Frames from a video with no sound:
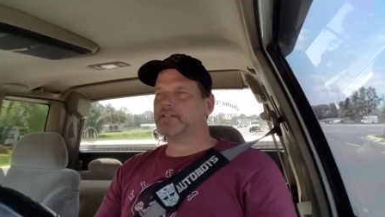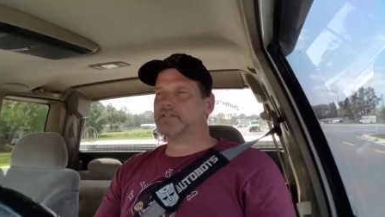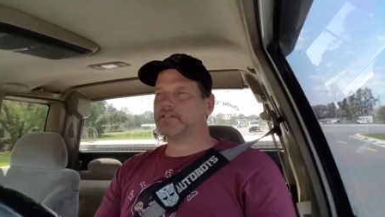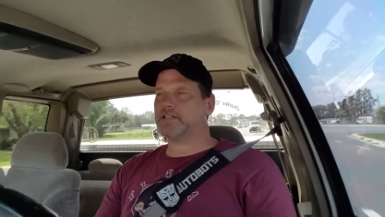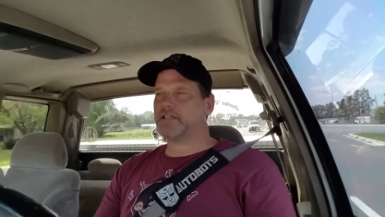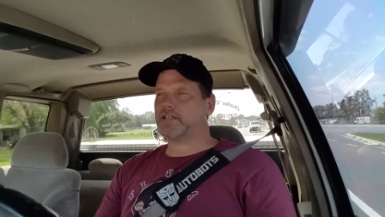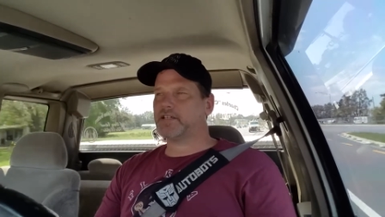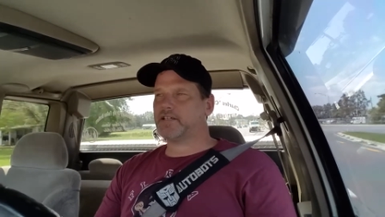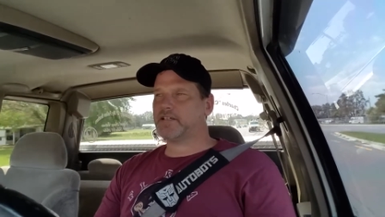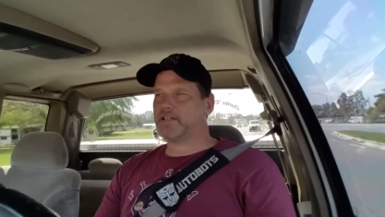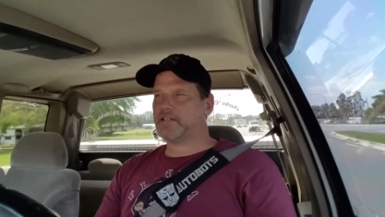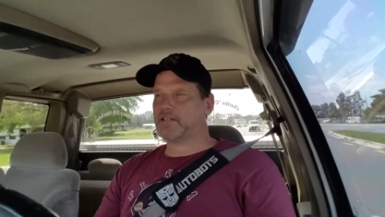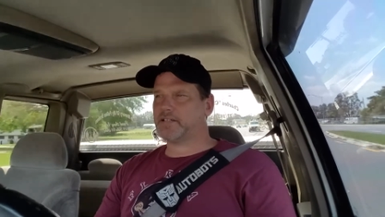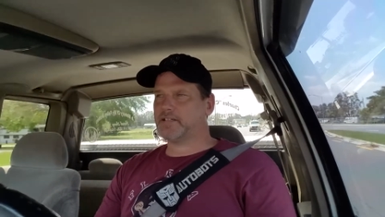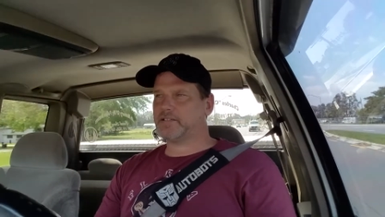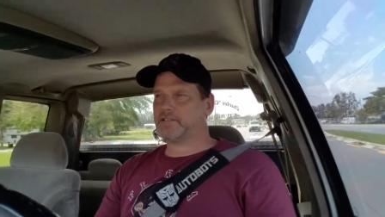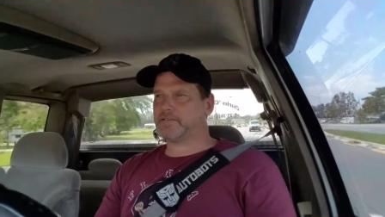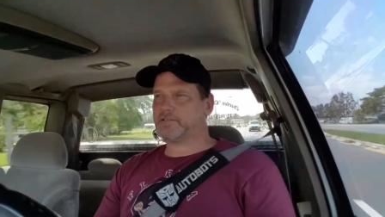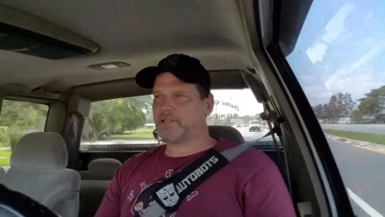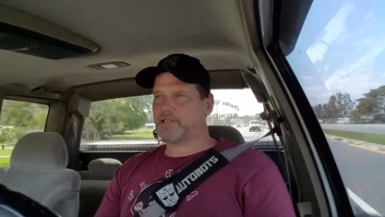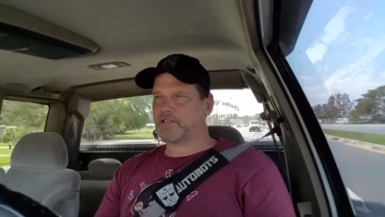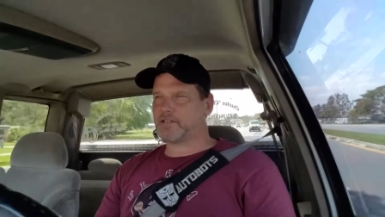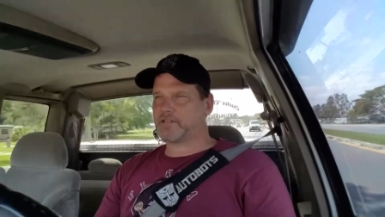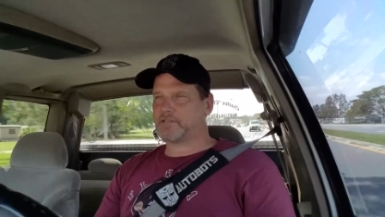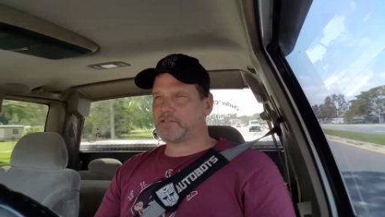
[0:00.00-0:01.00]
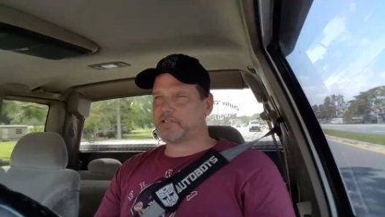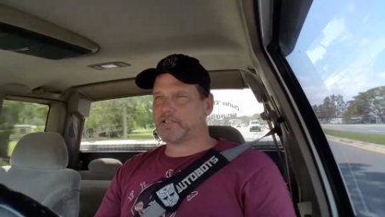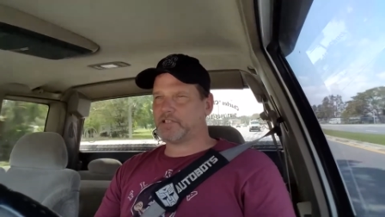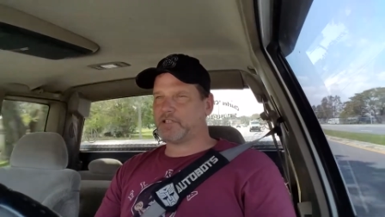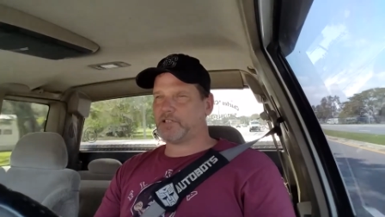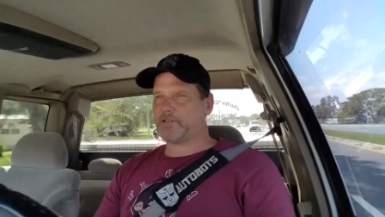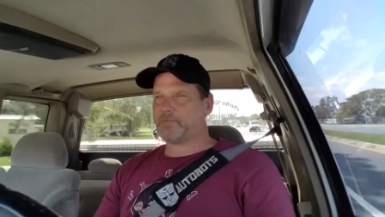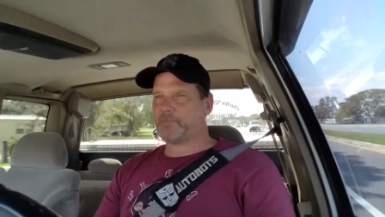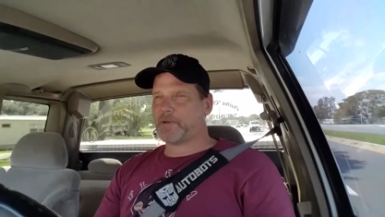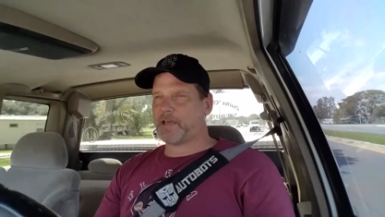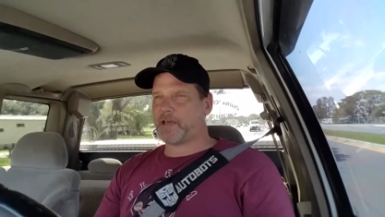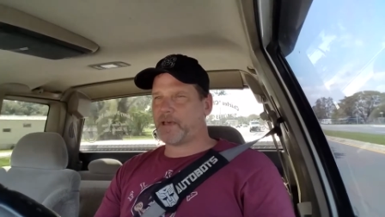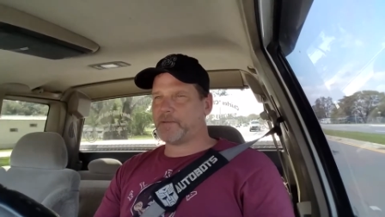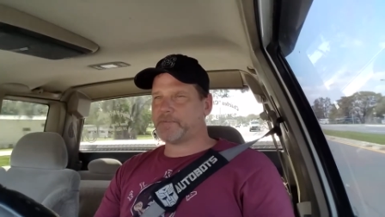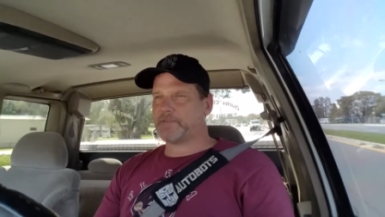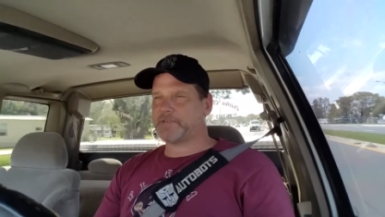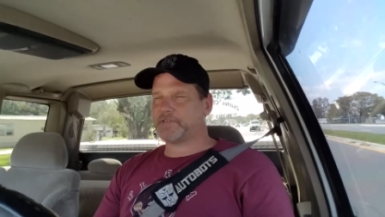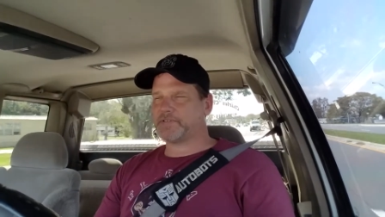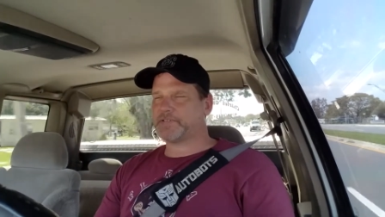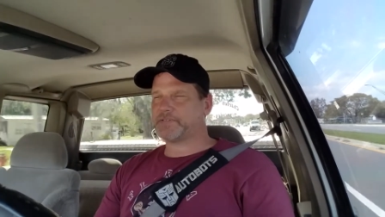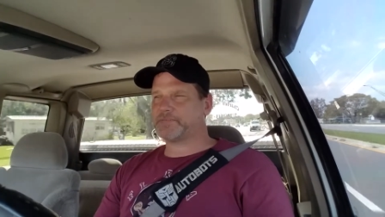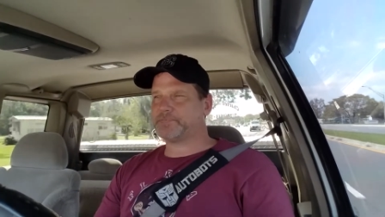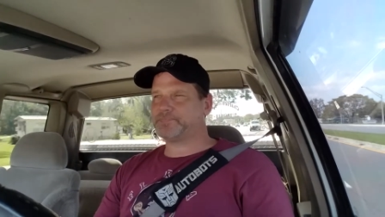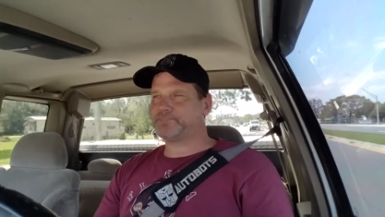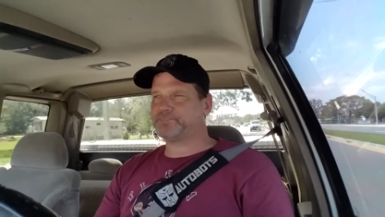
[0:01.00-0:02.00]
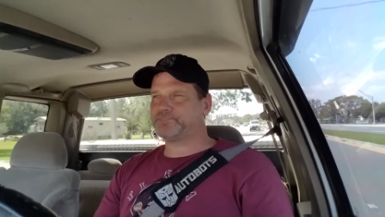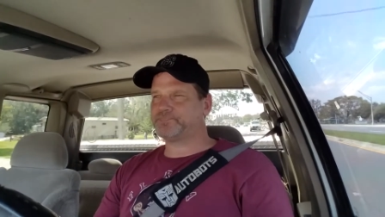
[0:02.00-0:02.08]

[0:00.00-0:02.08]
he's like, at Ardella Baptist.